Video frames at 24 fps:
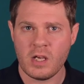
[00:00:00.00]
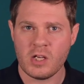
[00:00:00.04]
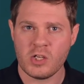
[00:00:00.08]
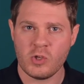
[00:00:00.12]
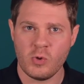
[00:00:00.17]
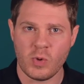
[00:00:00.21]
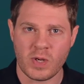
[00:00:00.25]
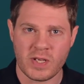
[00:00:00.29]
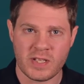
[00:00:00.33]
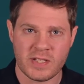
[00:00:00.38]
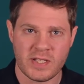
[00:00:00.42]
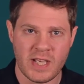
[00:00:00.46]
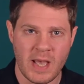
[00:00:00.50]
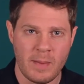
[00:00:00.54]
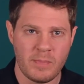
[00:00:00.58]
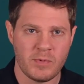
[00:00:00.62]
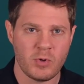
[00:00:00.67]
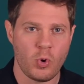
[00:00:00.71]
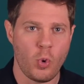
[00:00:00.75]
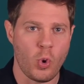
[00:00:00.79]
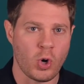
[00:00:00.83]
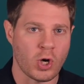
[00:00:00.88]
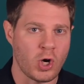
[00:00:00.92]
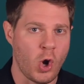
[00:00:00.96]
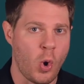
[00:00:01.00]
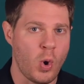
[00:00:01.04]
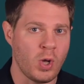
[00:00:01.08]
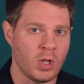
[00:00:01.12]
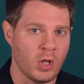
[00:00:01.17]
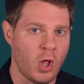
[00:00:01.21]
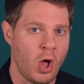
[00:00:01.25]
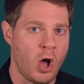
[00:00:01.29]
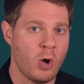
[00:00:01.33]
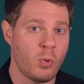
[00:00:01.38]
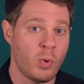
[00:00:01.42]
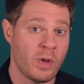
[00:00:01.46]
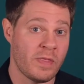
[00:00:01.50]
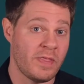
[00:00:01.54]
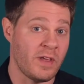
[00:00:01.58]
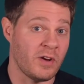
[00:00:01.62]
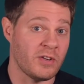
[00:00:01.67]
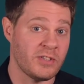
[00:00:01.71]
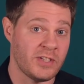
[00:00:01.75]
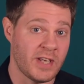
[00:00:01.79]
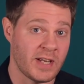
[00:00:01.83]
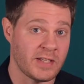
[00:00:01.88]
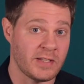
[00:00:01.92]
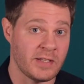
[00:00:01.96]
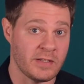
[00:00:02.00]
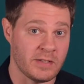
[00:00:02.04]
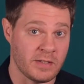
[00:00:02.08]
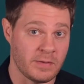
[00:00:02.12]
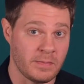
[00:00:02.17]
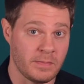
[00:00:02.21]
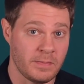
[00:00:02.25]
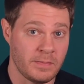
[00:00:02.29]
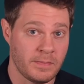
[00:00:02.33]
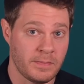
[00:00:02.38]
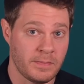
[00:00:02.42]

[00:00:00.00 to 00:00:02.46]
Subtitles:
to accept or go along with their sexism.